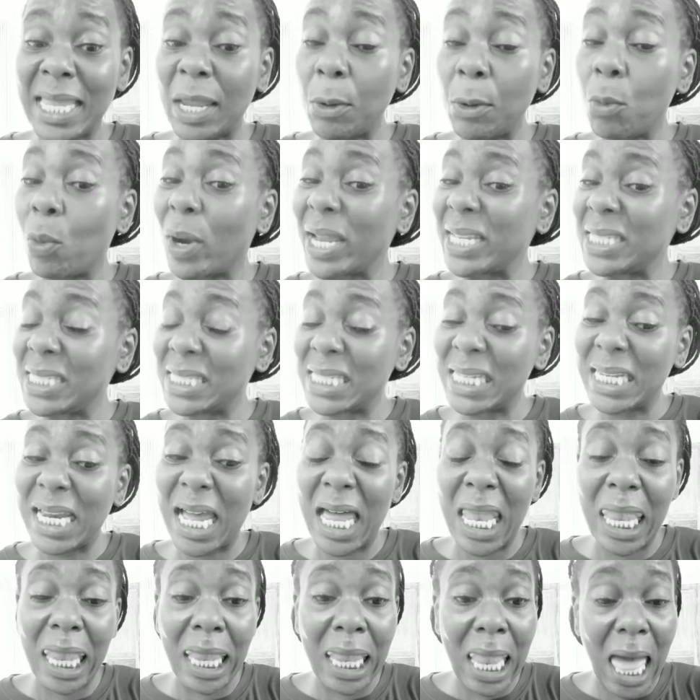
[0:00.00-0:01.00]
They wasted
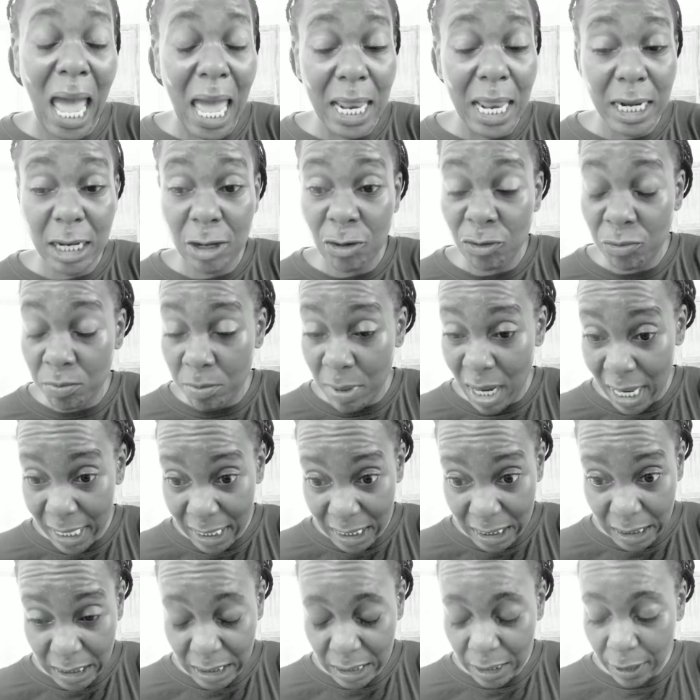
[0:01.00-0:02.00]
a lot of
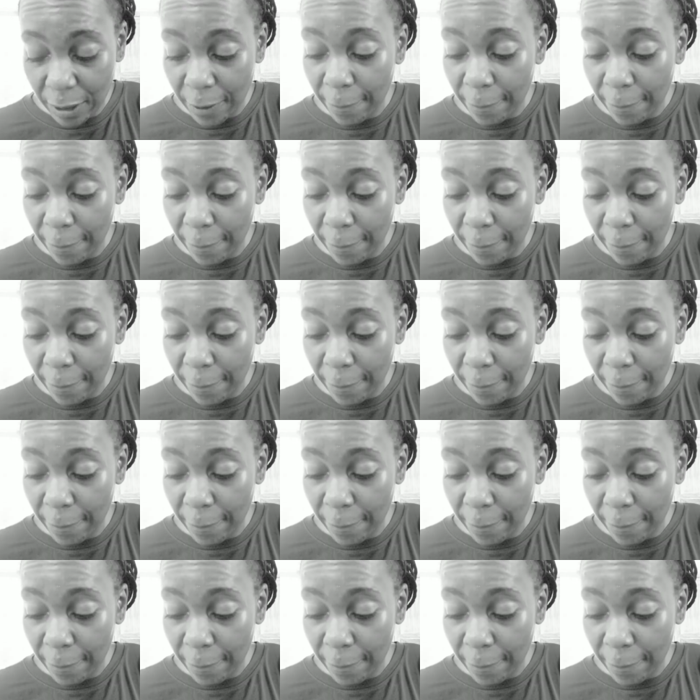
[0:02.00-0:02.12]
money.